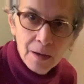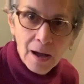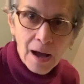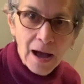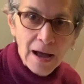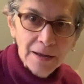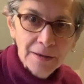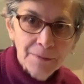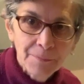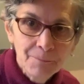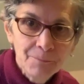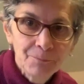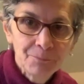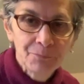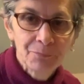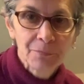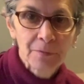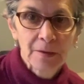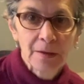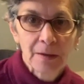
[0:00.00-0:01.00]
Hi,
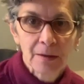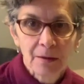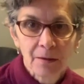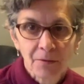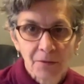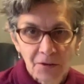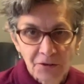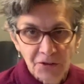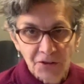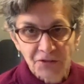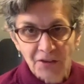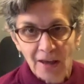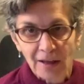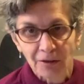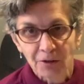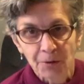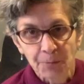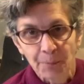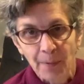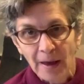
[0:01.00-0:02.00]
this is
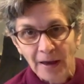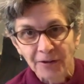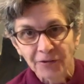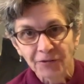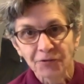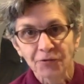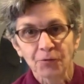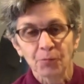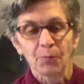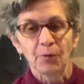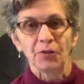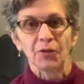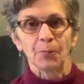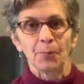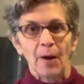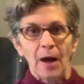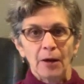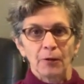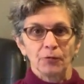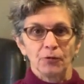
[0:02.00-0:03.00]
Ellen Best with the
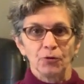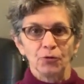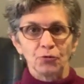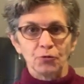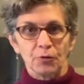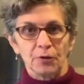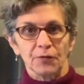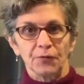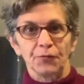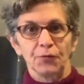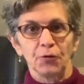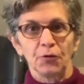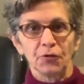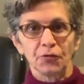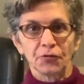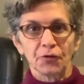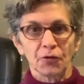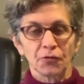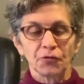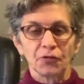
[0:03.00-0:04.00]
BioNutrient Food
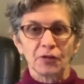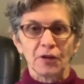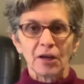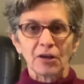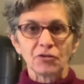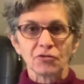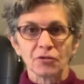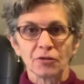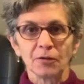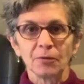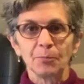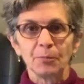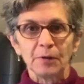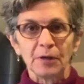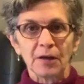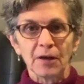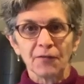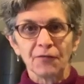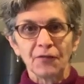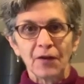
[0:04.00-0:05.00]
Association,
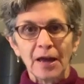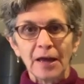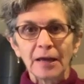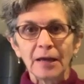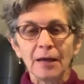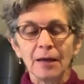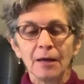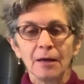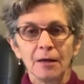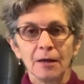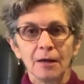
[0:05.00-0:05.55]
BFA,